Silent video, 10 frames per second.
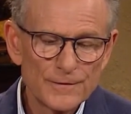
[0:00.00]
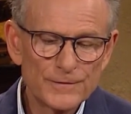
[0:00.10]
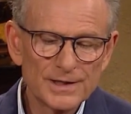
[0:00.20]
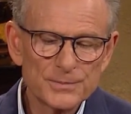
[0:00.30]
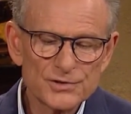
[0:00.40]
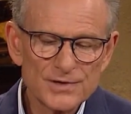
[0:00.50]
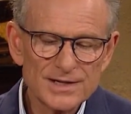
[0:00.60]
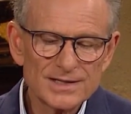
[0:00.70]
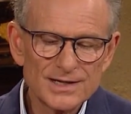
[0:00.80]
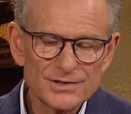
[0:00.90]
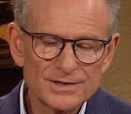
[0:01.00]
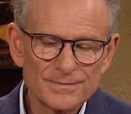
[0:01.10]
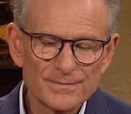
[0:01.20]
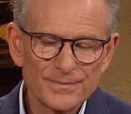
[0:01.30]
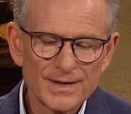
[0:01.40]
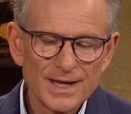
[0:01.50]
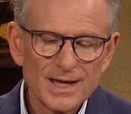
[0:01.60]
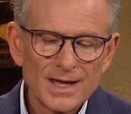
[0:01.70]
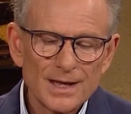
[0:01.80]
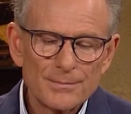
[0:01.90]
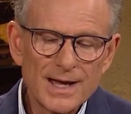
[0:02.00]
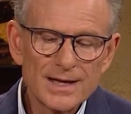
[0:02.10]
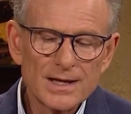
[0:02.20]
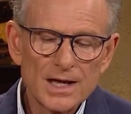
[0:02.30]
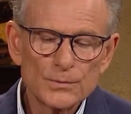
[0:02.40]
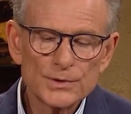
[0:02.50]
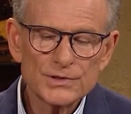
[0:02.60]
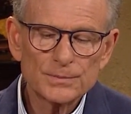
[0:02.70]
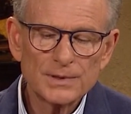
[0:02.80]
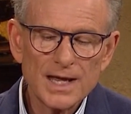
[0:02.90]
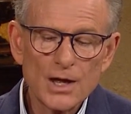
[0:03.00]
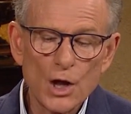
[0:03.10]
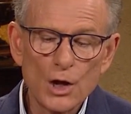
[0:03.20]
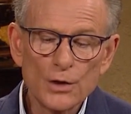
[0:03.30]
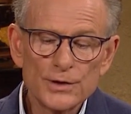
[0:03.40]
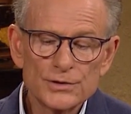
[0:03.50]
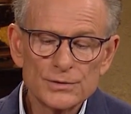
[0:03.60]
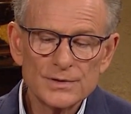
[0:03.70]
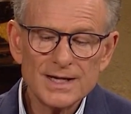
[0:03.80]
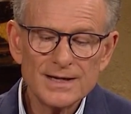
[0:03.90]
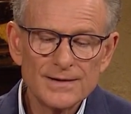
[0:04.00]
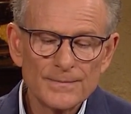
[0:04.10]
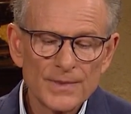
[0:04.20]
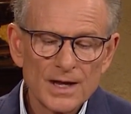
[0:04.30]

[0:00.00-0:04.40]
Phillips translation, my God will supply all that you need